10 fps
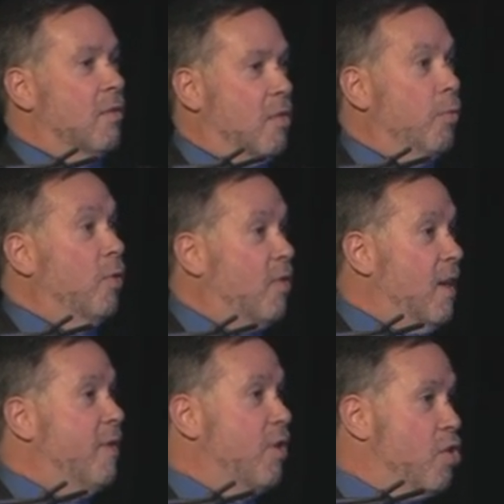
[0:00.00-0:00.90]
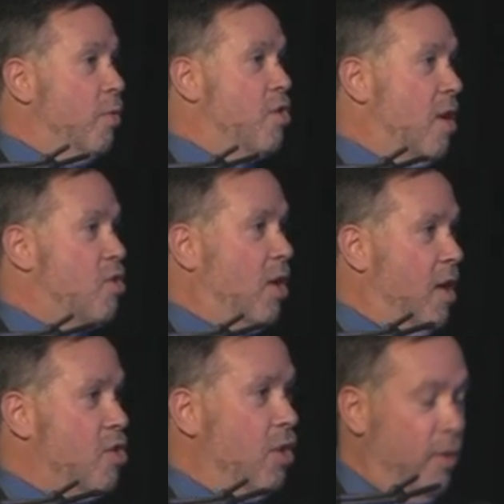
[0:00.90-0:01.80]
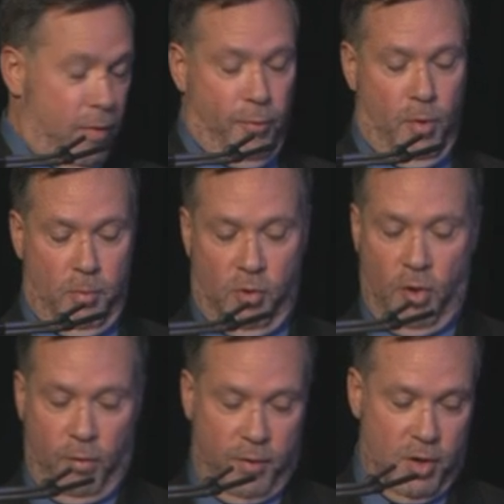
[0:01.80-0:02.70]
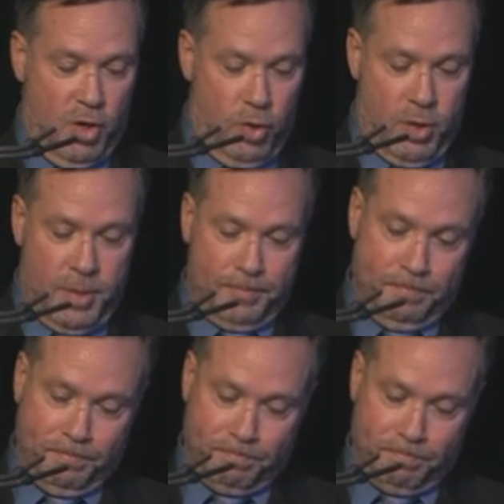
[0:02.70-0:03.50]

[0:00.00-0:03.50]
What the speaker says: to receive a Jewish education in the former Soviet Union.